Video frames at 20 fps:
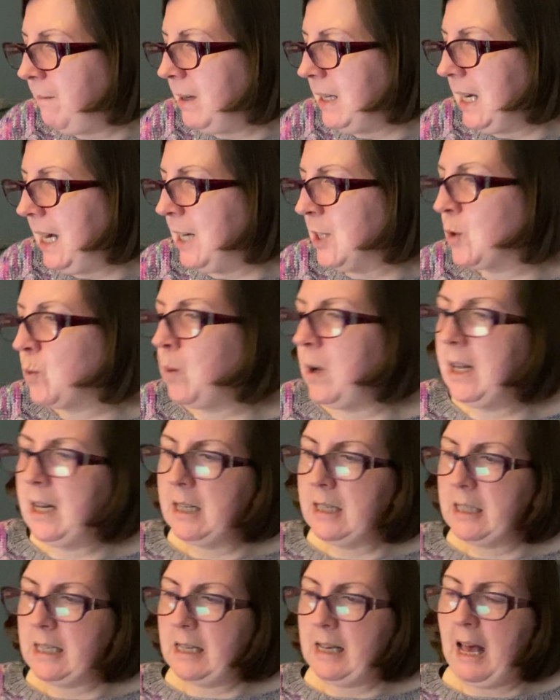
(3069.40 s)
As well
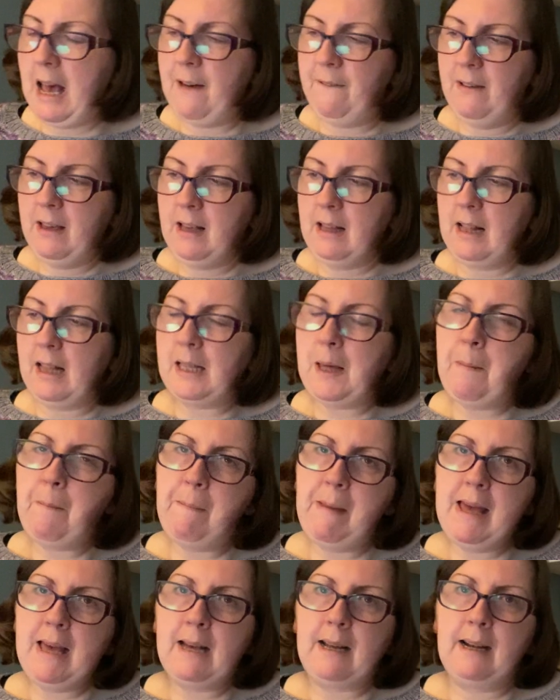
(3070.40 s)
as having like a
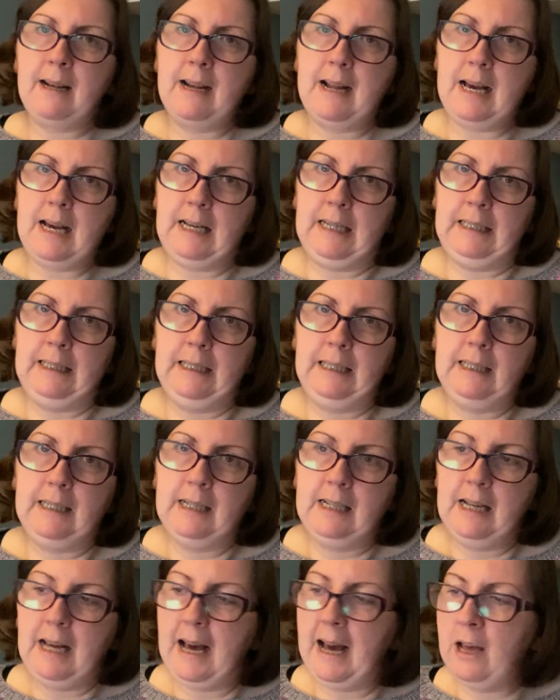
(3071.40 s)
make
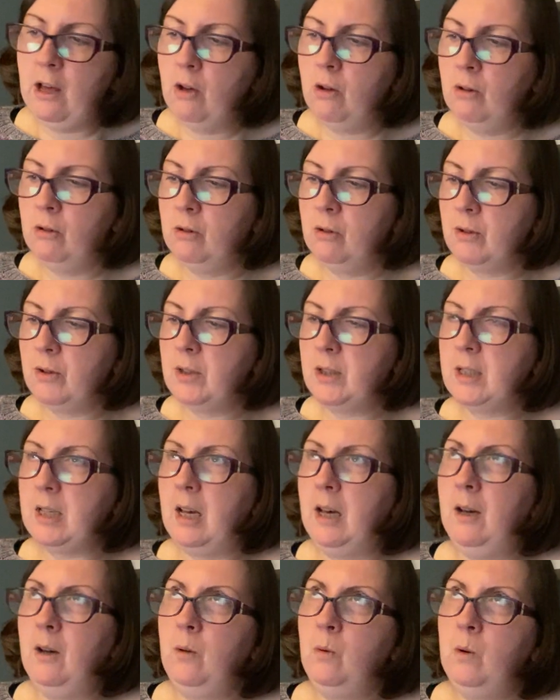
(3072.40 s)
9, I
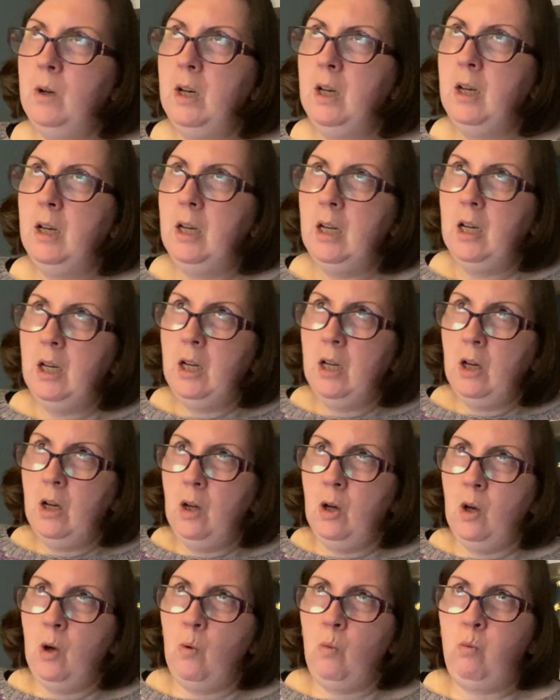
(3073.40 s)
also
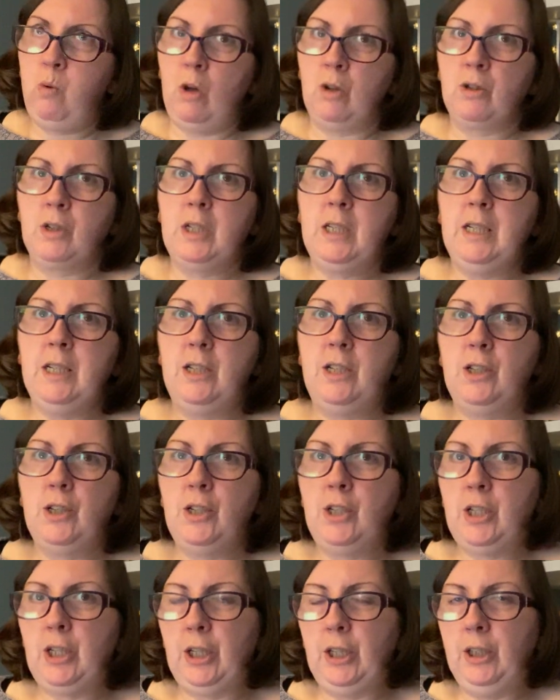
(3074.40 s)
wanted
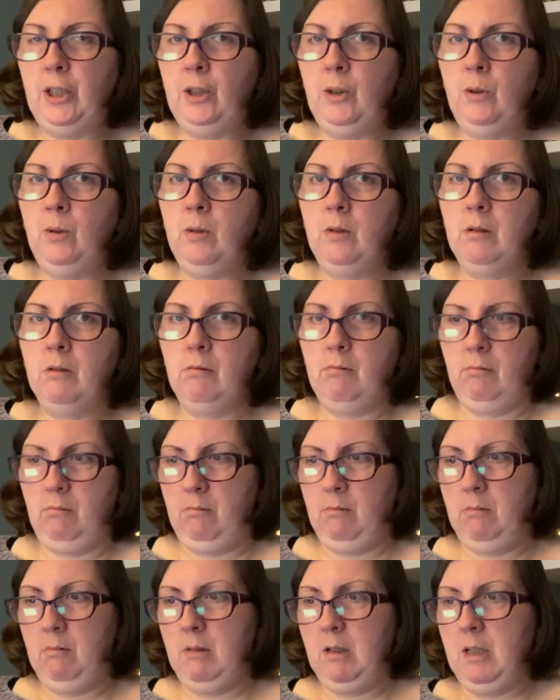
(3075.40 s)
to
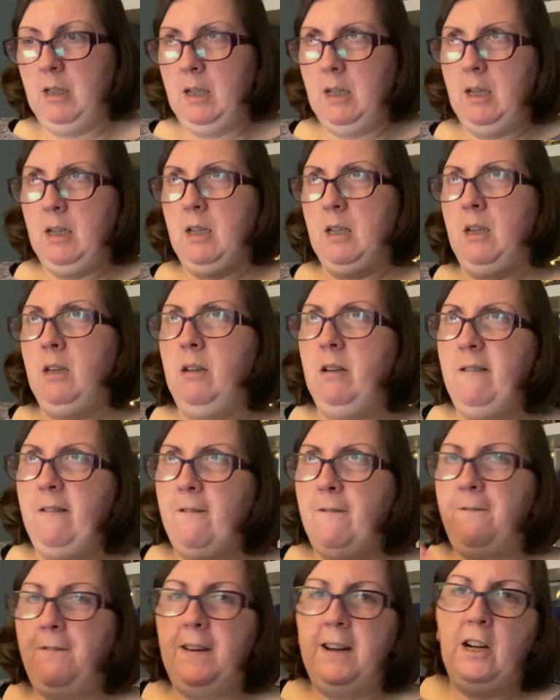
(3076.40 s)

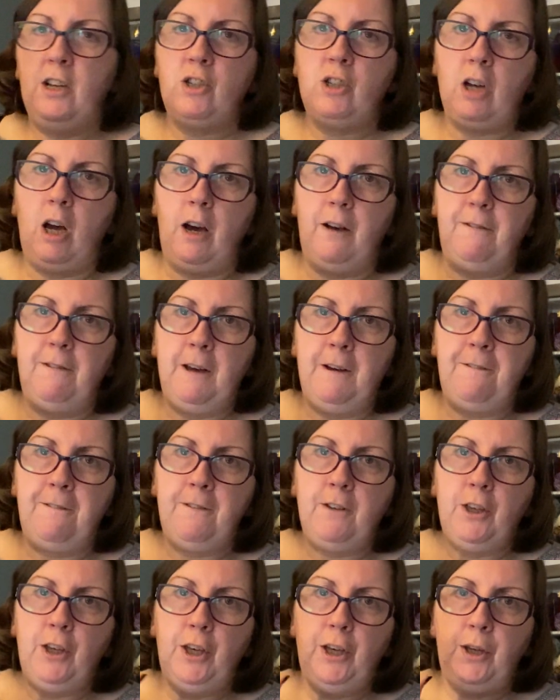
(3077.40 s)
finish off a
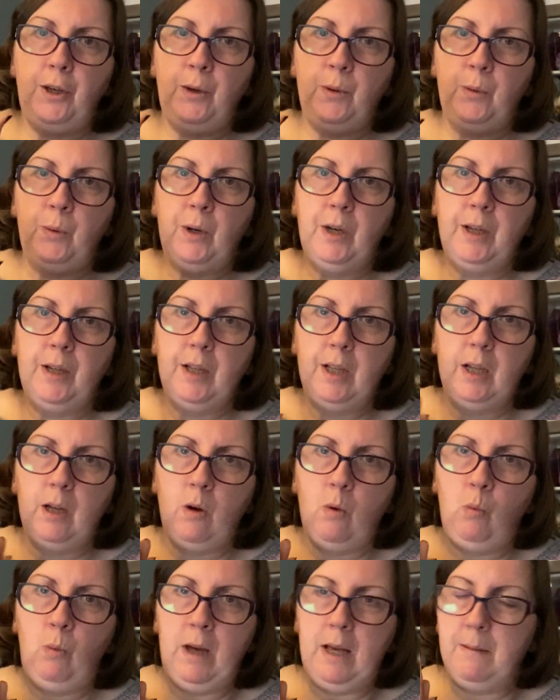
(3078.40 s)
few
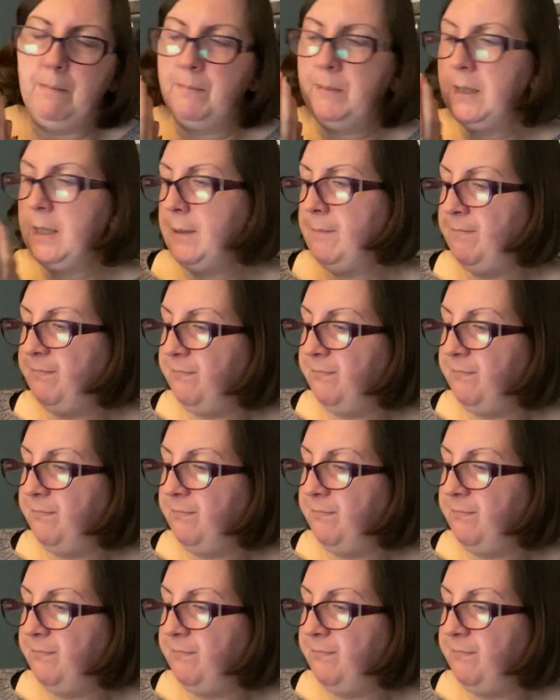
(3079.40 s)
whips.